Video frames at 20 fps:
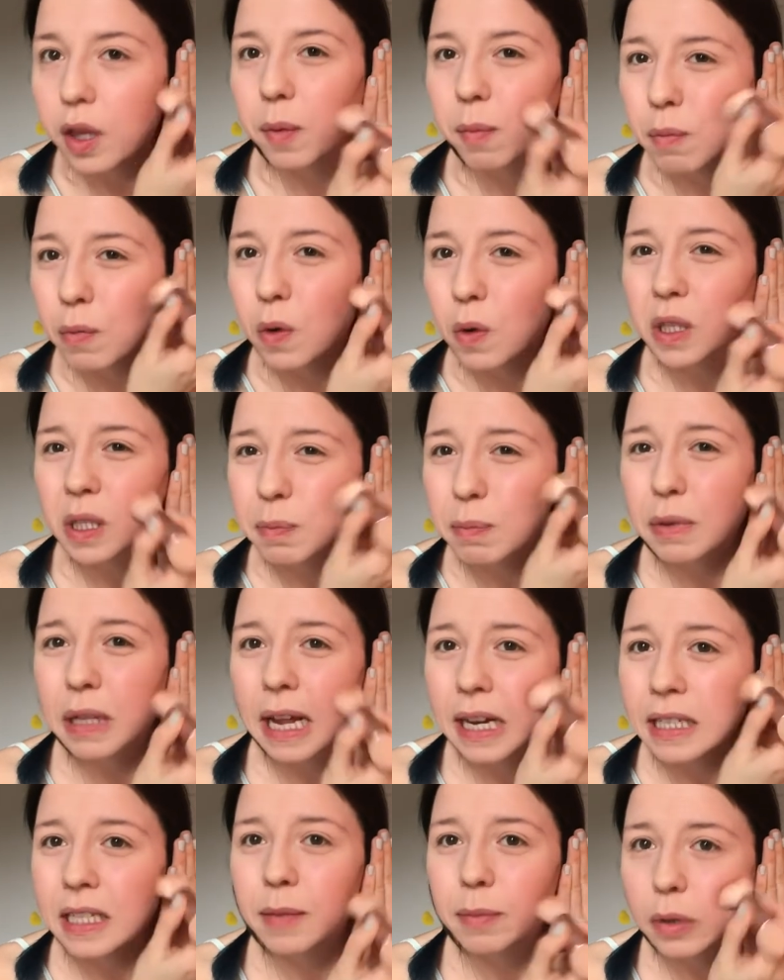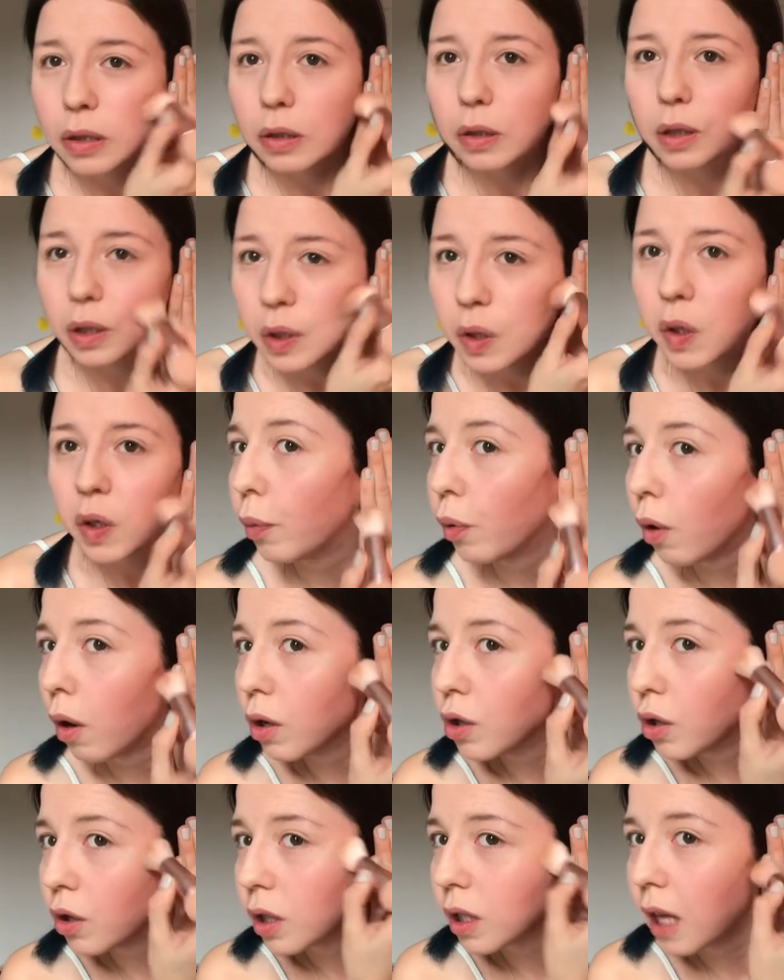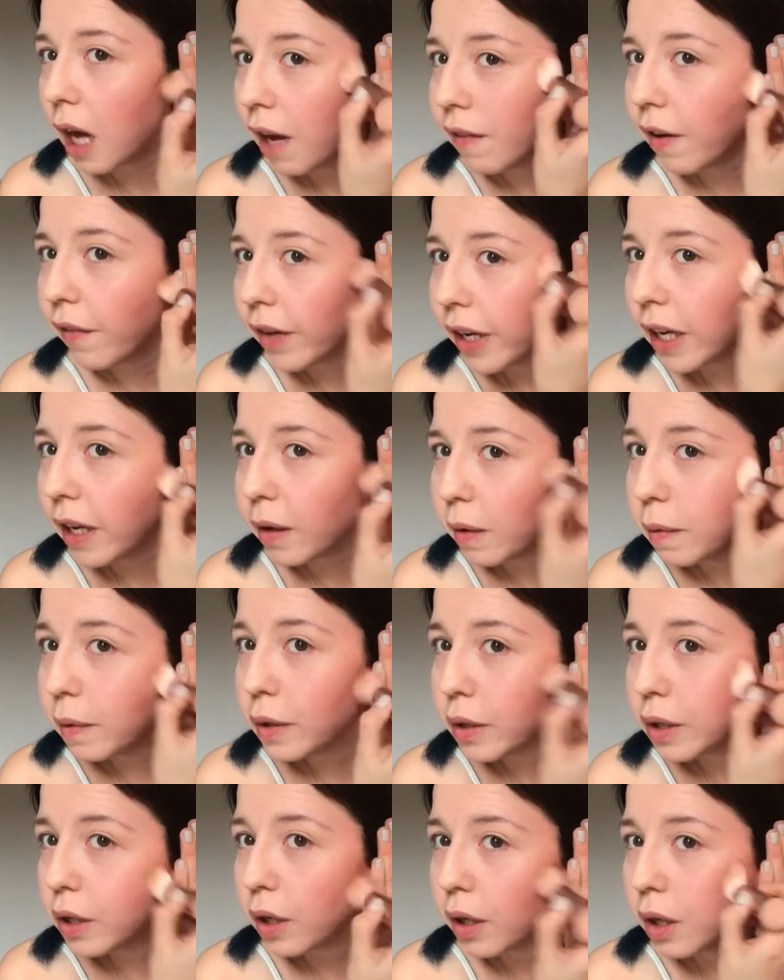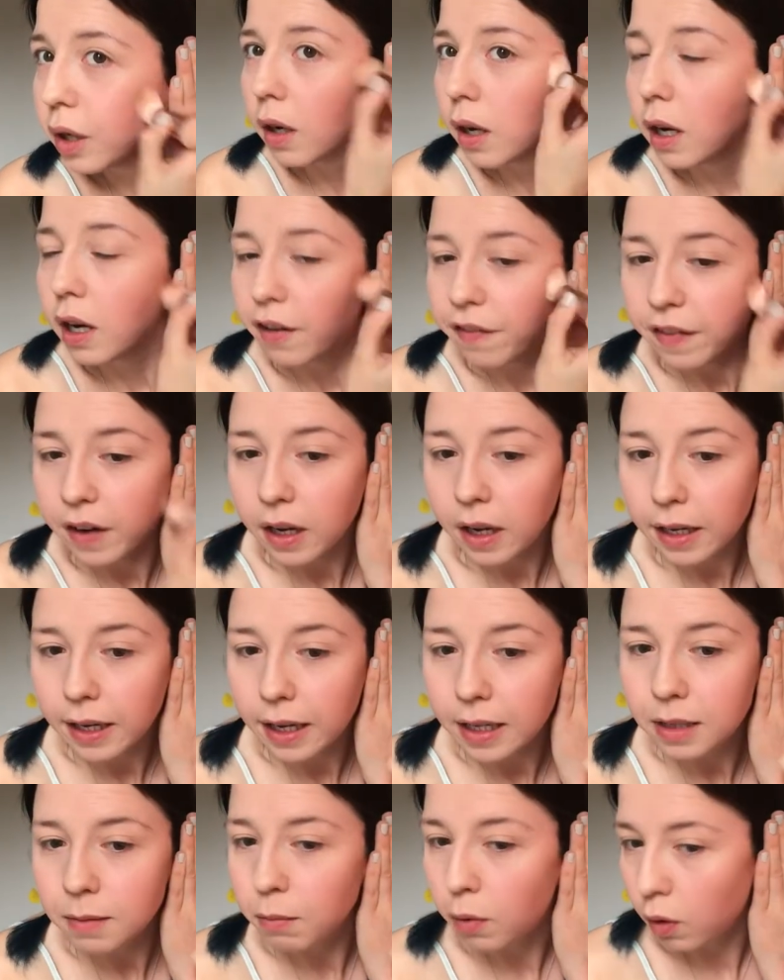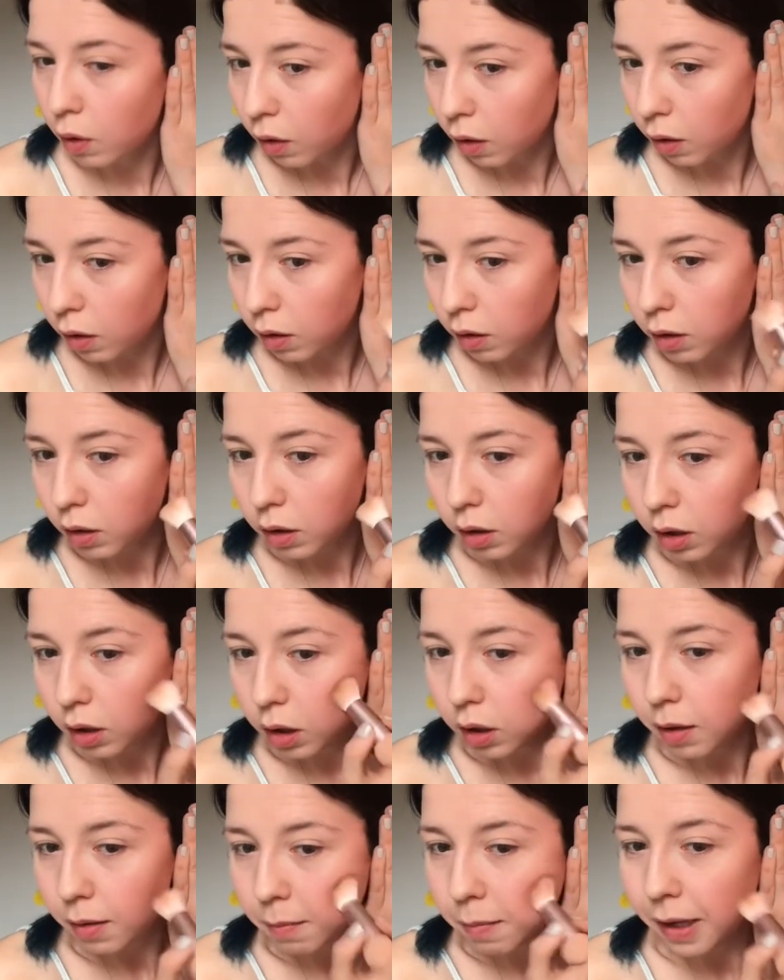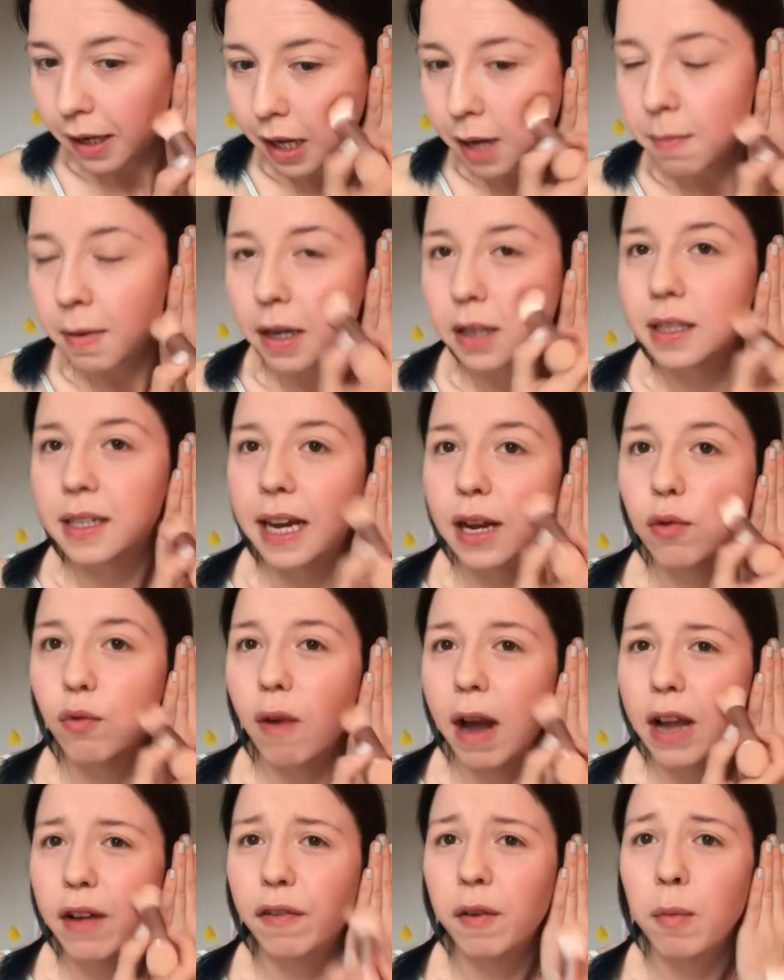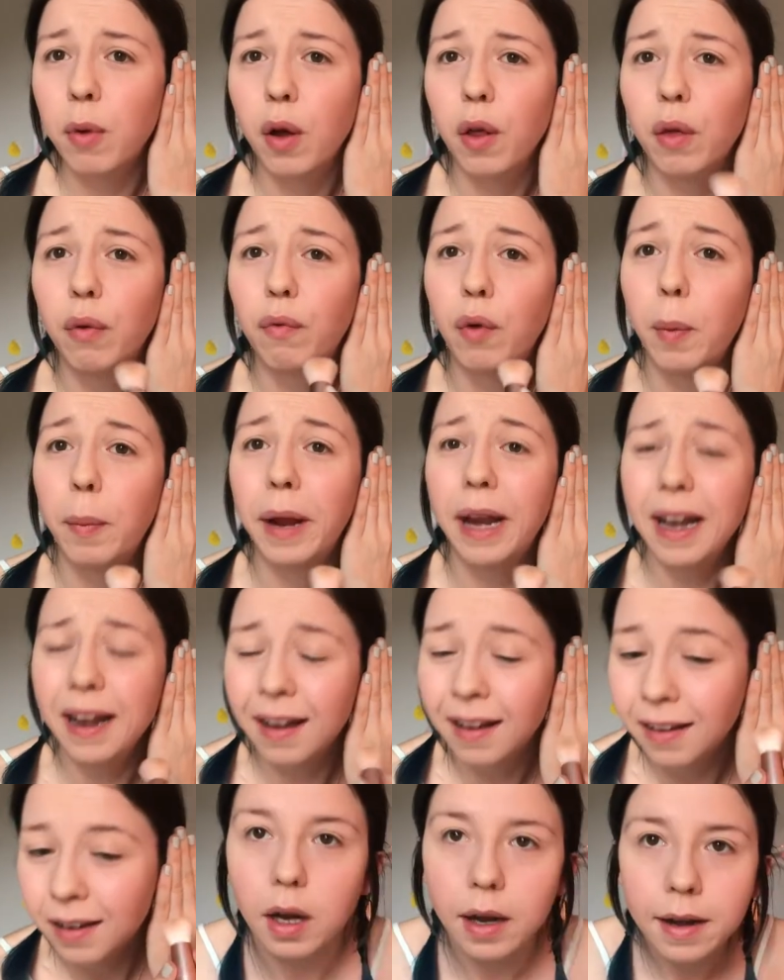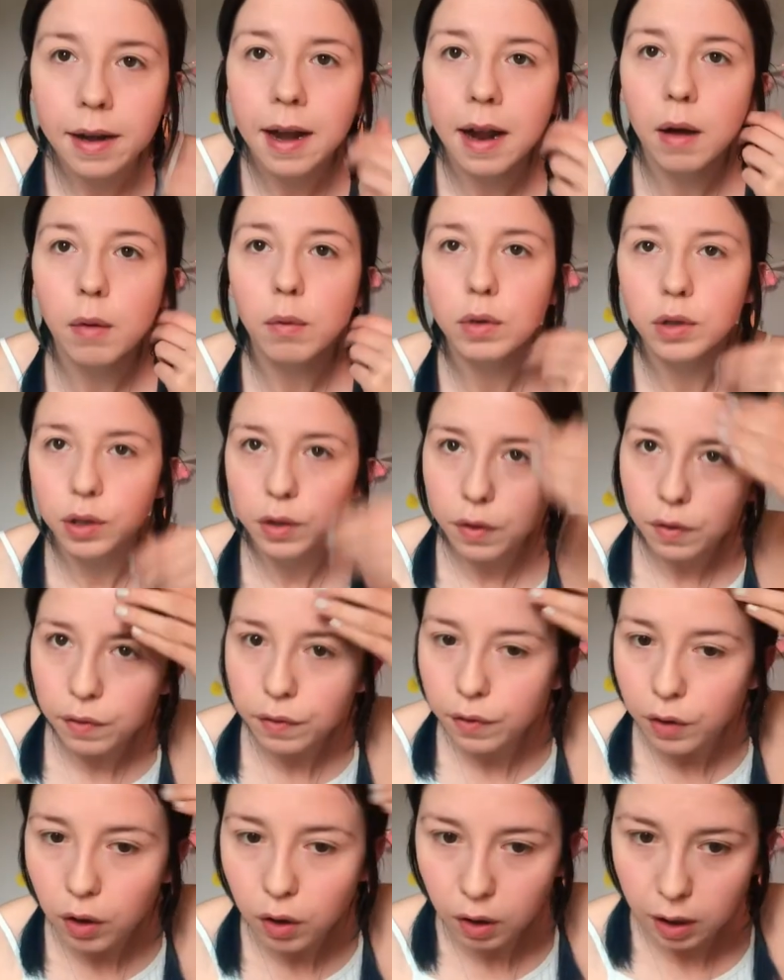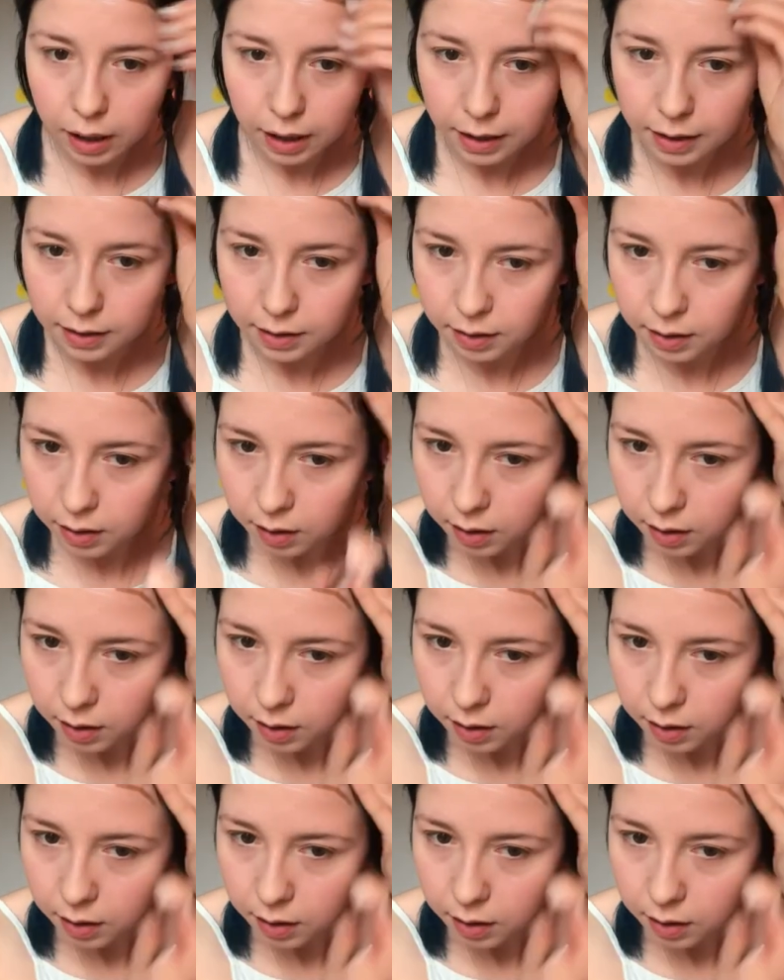the most blendable product that I've ever used. And I feel like it's more making my skin red from all the rubbing. And now we'll do the forehead.